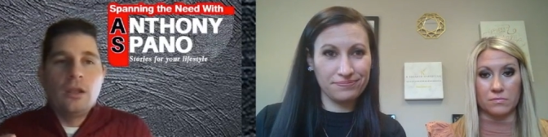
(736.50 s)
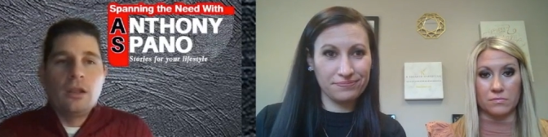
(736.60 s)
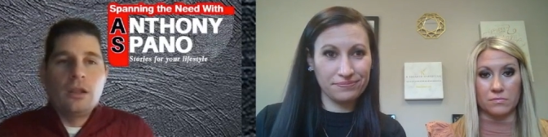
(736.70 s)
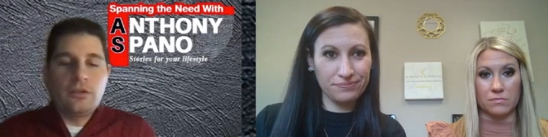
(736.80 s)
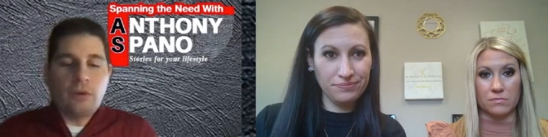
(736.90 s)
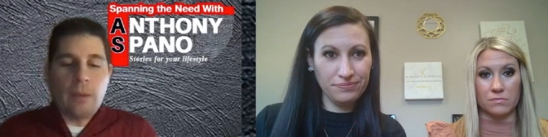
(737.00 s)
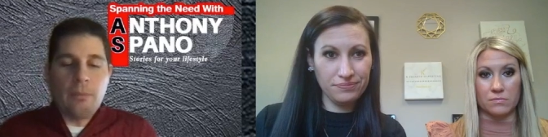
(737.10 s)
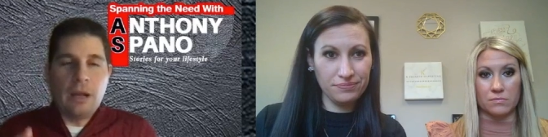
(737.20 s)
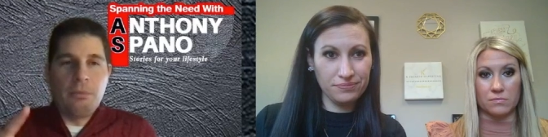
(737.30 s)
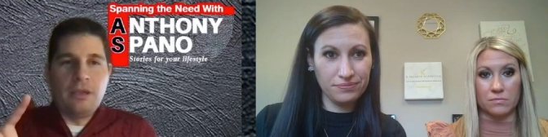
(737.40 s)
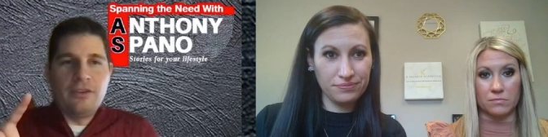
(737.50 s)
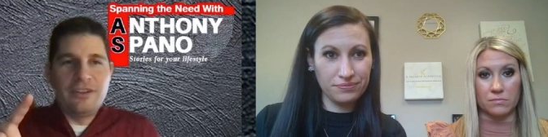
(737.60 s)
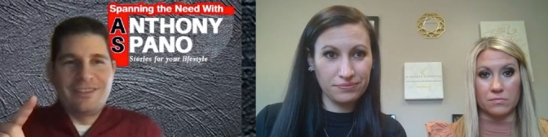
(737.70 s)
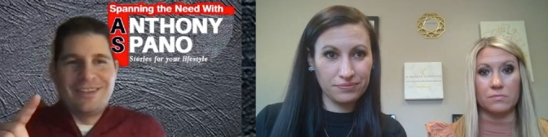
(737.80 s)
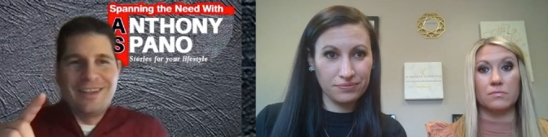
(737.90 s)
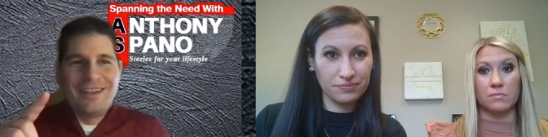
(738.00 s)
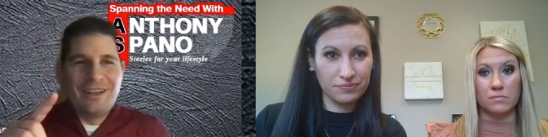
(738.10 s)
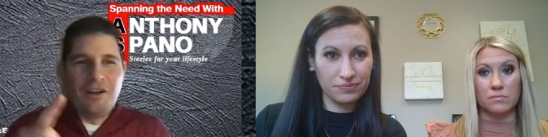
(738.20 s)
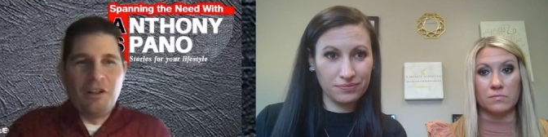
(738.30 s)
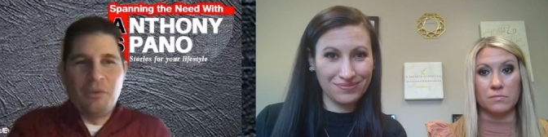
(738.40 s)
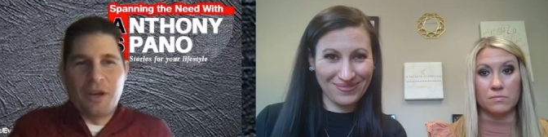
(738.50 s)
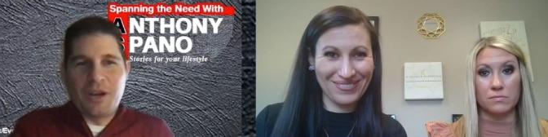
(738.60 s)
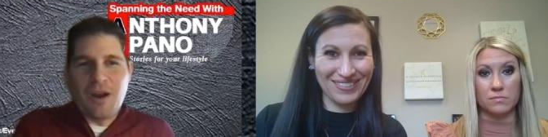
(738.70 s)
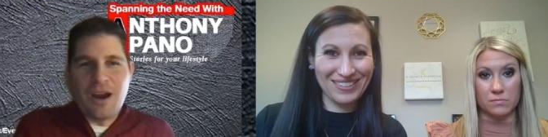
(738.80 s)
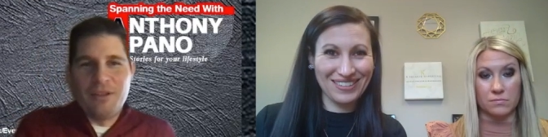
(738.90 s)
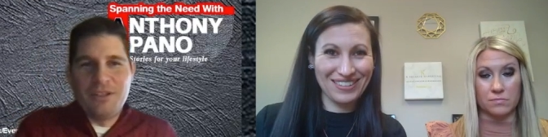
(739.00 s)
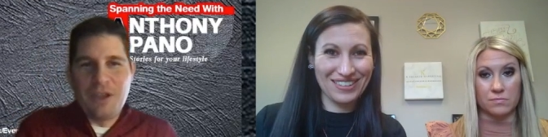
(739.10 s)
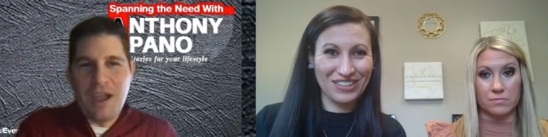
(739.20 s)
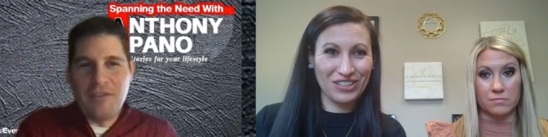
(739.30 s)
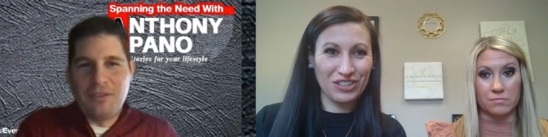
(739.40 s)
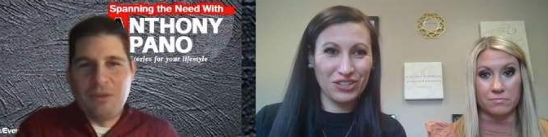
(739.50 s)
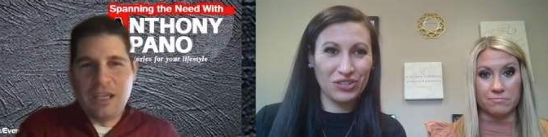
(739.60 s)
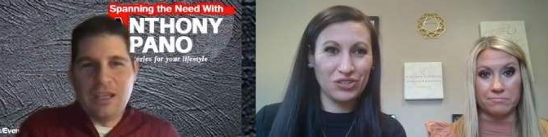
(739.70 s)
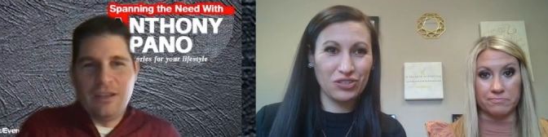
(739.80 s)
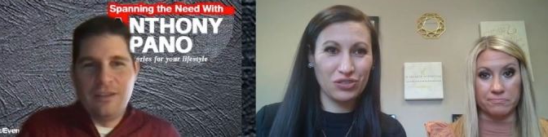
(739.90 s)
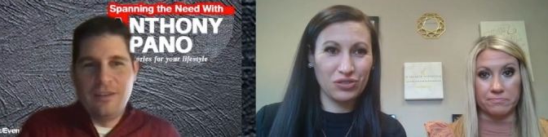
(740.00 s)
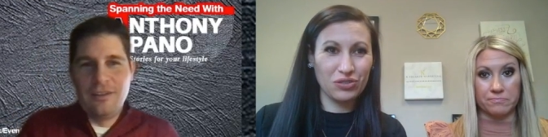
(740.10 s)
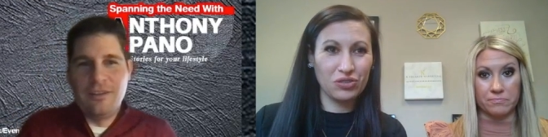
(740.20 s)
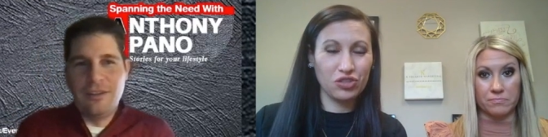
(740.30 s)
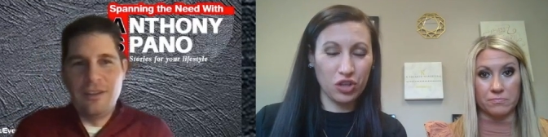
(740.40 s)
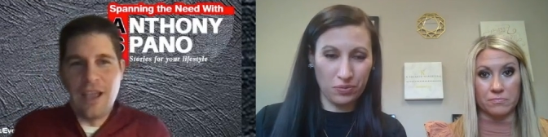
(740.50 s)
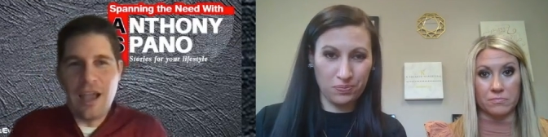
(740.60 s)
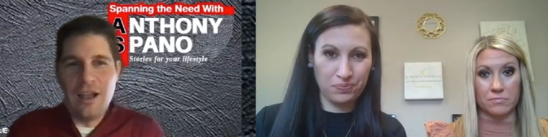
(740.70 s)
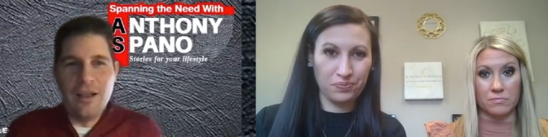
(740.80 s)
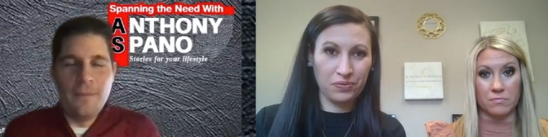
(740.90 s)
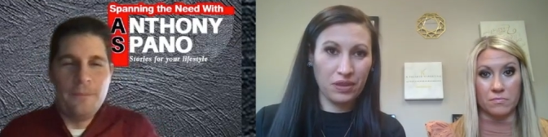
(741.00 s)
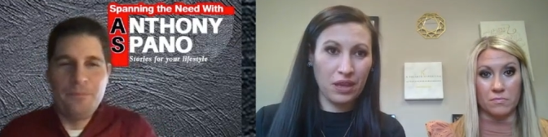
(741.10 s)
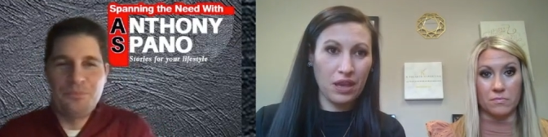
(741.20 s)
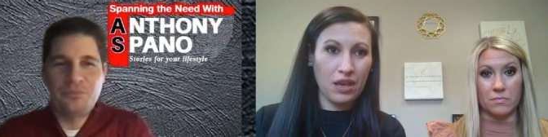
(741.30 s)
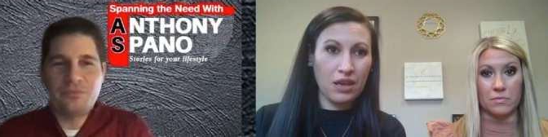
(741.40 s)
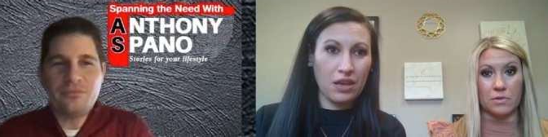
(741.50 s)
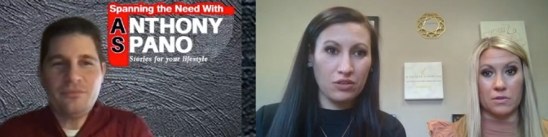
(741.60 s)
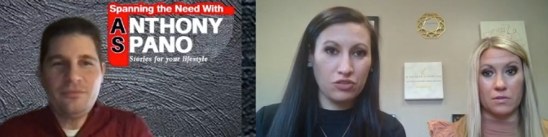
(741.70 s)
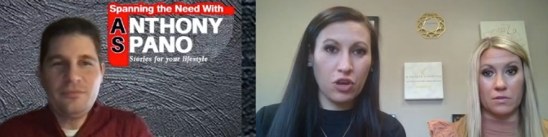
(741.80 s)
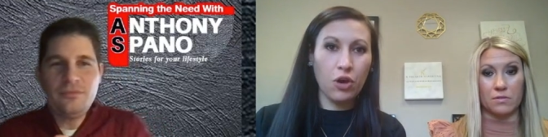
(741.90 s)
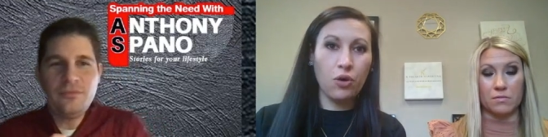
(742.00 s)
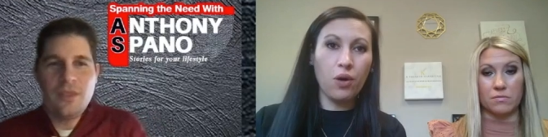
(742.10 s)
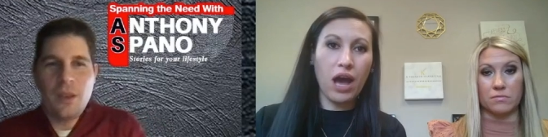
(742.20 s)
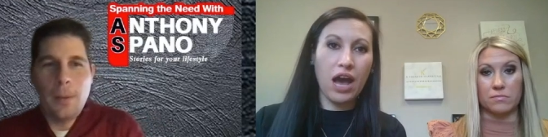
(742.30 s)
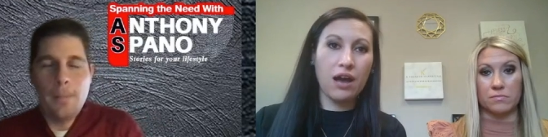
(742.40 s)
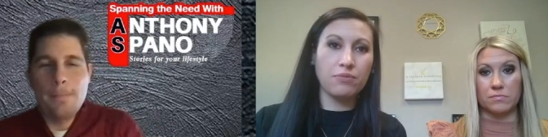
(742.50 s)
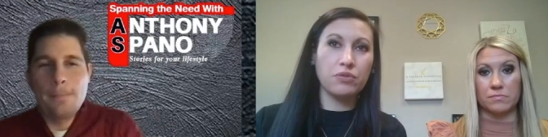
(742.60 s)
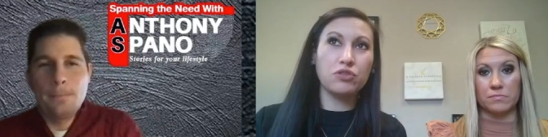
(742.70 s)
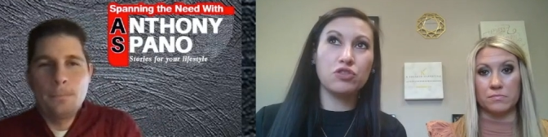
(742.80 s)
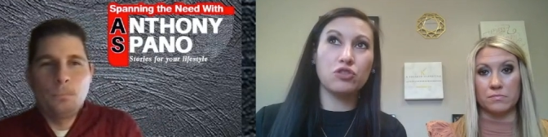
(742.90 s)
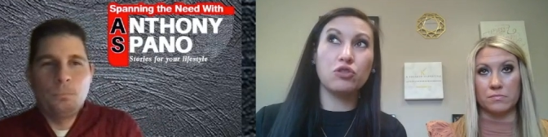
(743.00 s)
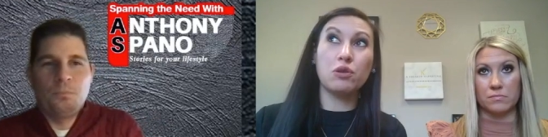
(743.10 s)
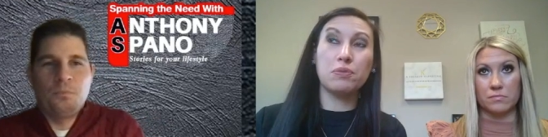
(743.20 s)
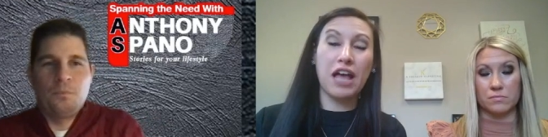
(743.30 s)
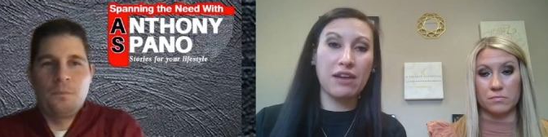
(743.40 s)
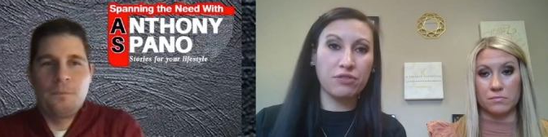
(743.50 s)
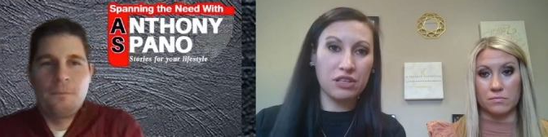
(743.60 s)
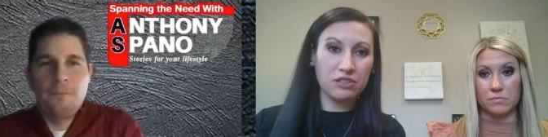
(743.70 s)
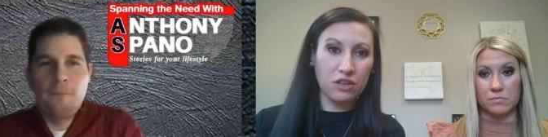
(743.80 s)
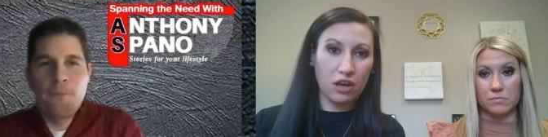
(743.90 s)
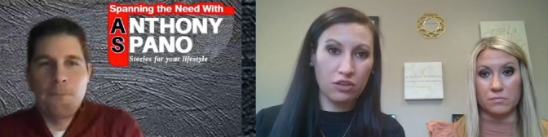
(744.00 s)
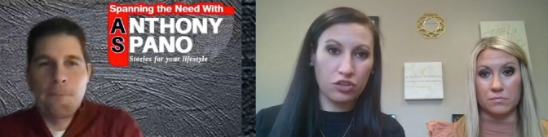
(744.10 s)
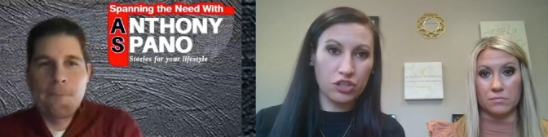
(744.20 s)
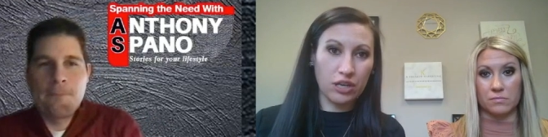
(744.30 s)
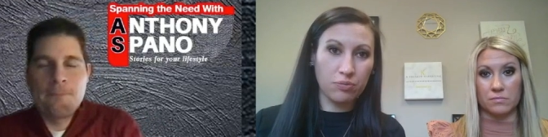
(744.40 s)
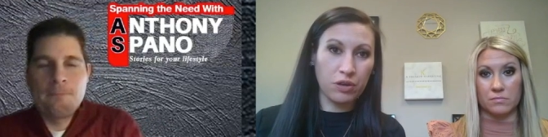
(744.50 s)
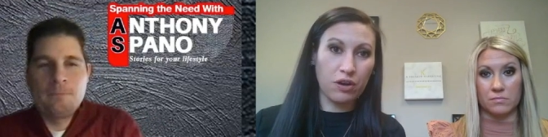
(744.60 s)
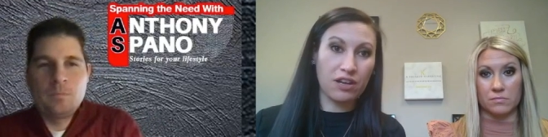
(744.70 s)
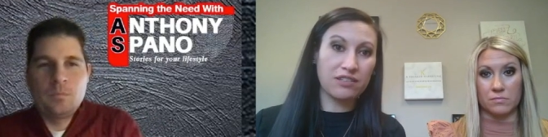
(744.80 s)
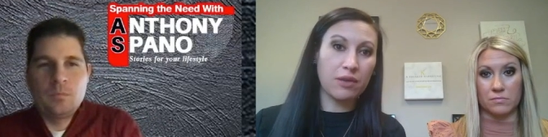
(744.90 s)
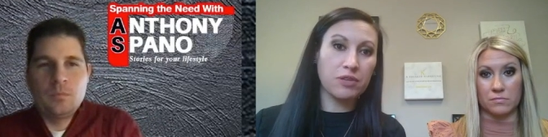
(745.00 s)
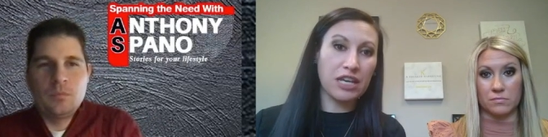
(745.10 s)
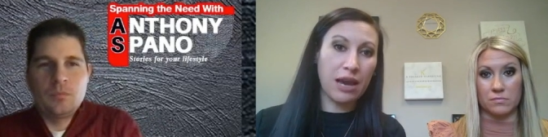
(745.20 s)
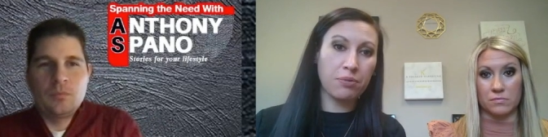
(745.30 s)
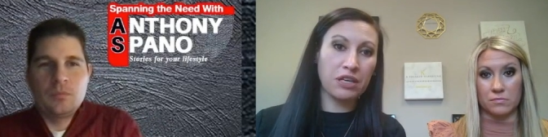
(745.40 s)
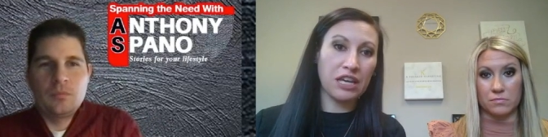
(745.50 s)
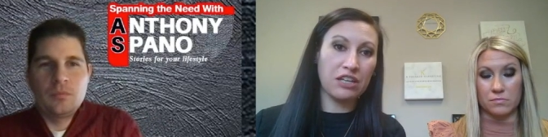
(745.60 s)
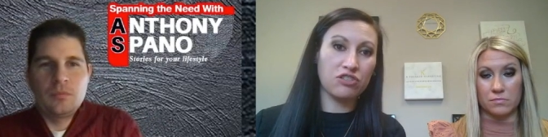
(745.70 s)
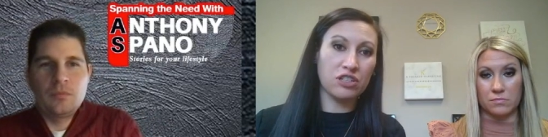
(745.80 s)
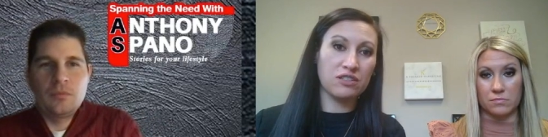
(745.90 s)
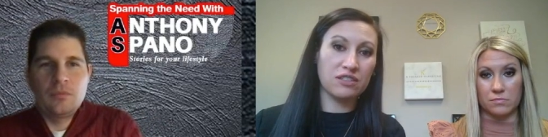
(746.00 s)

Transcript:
Speaker 1: let's wrap it up. Give us all the requirements you have to be.
Speaker 2: Sure. So, so to apply for this scholarship, we are accepting applications